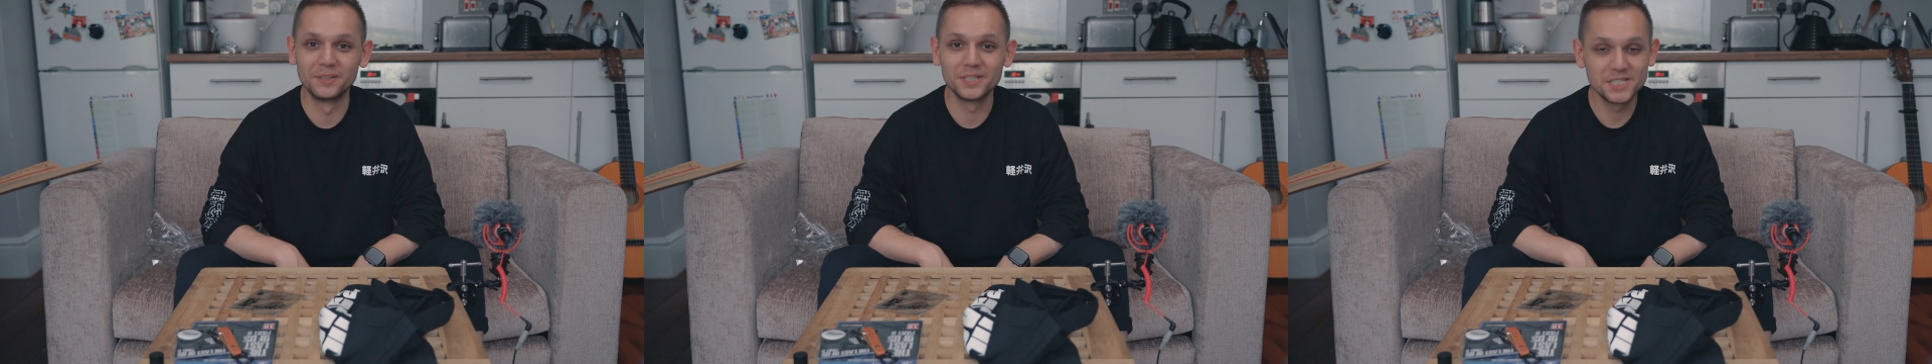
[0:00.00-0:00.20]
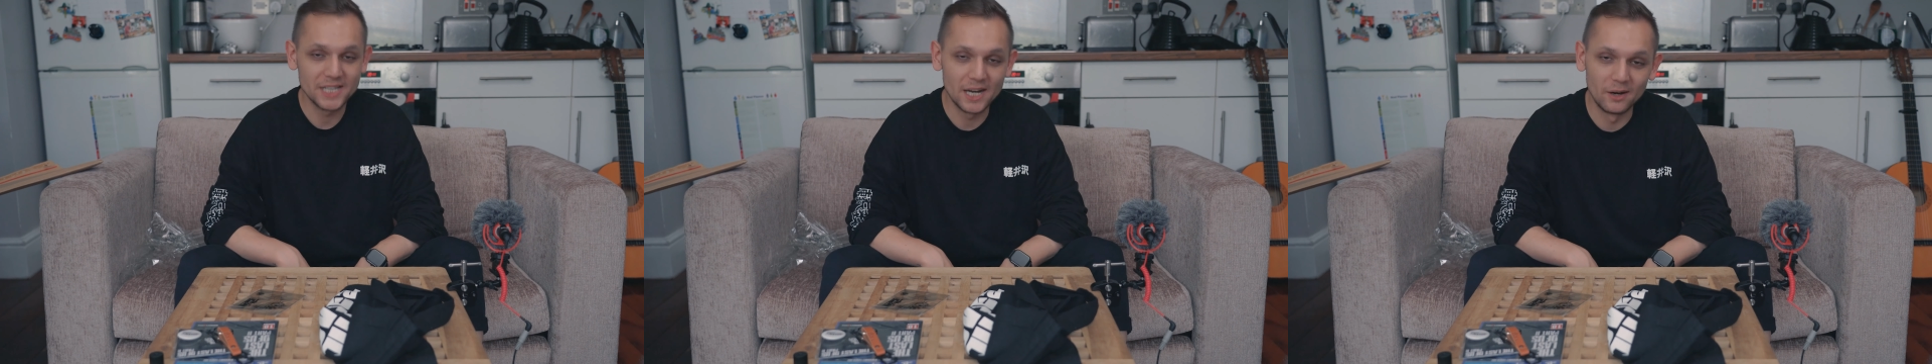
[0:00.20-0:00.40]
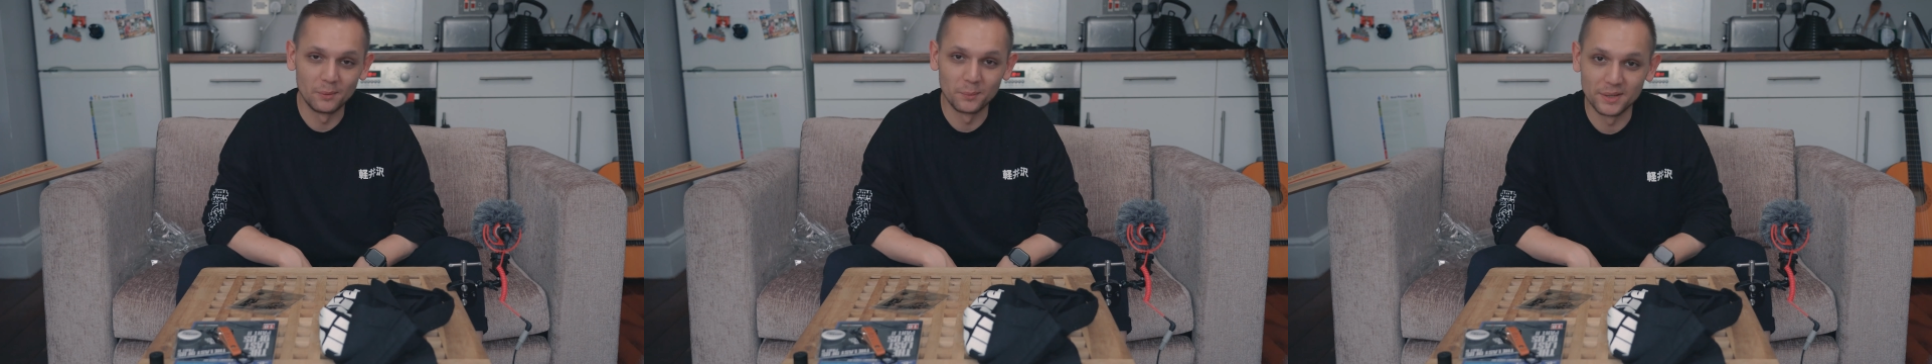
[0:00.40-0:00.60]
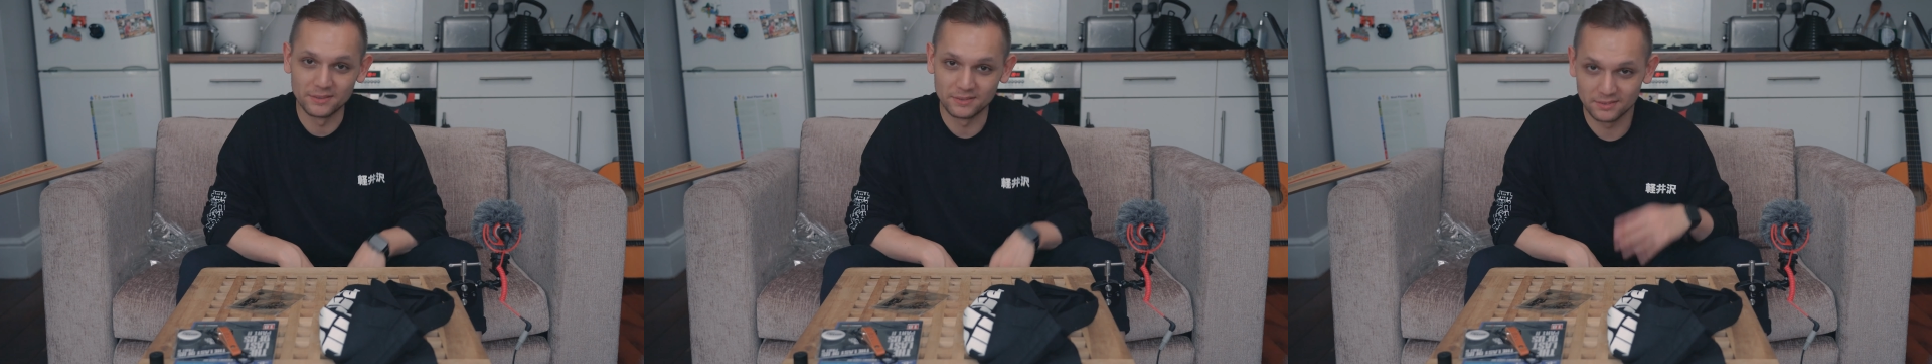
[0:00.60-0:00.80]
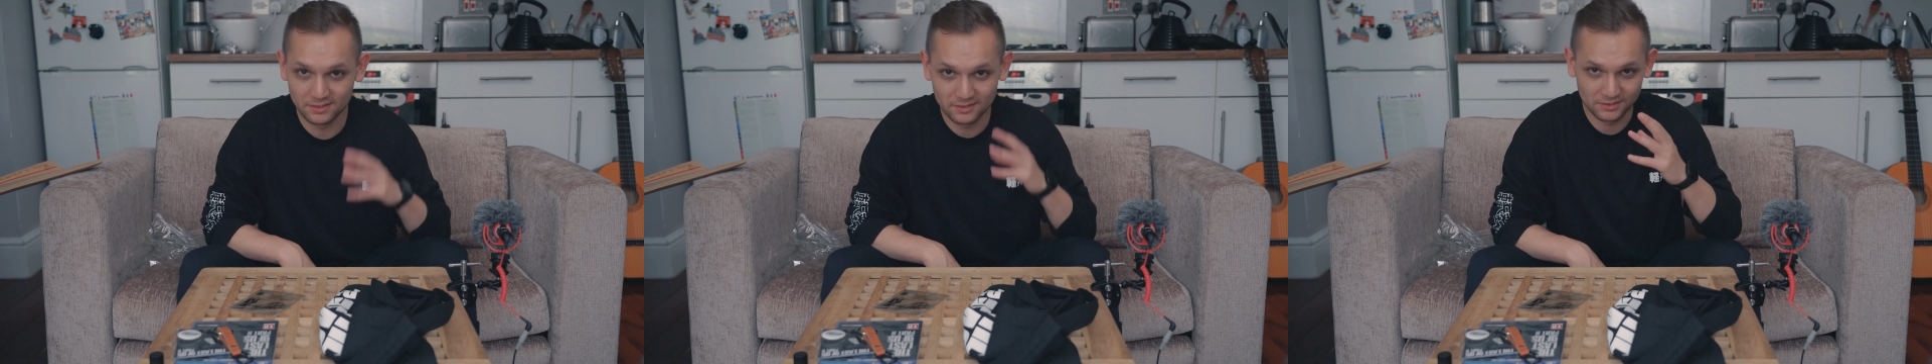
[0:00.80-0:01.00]
share it
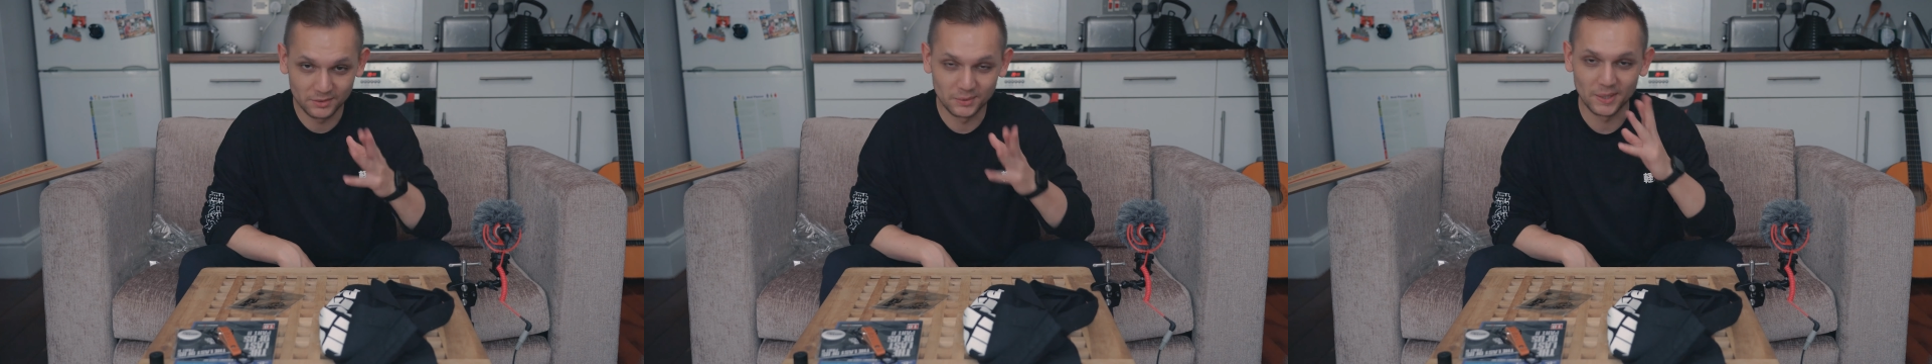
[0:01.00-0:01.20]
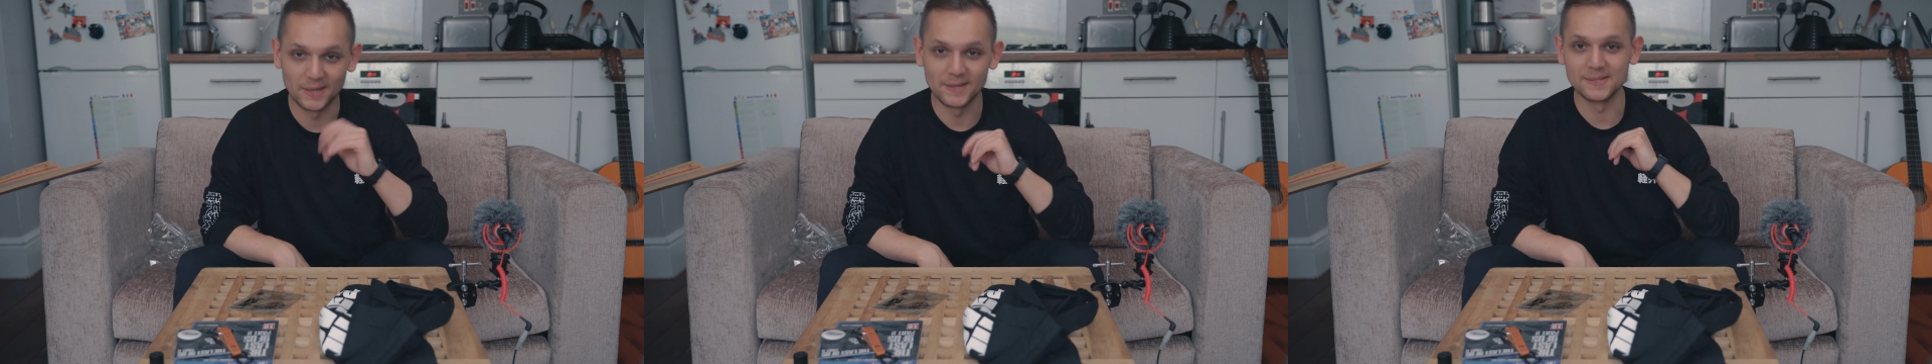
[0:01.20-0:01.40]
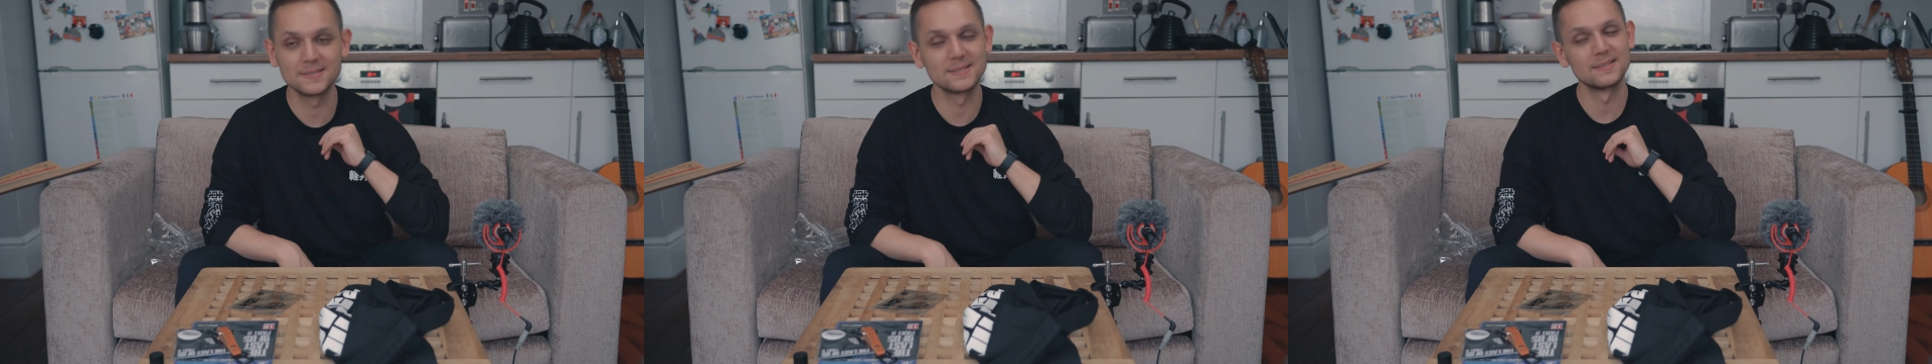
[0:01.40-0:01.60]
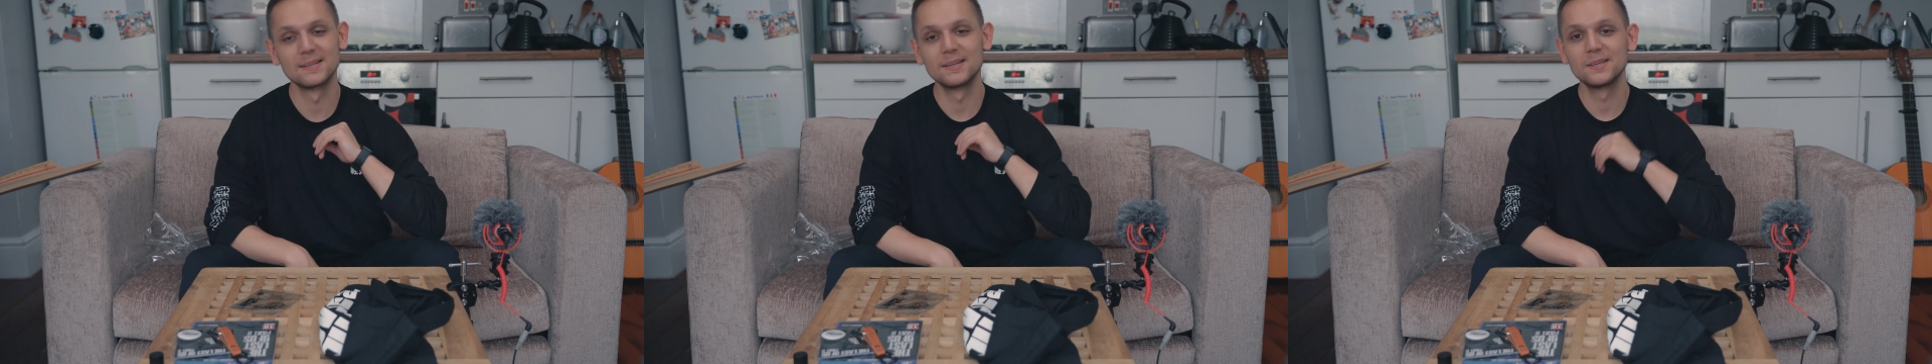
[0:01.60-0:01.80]
with you guys.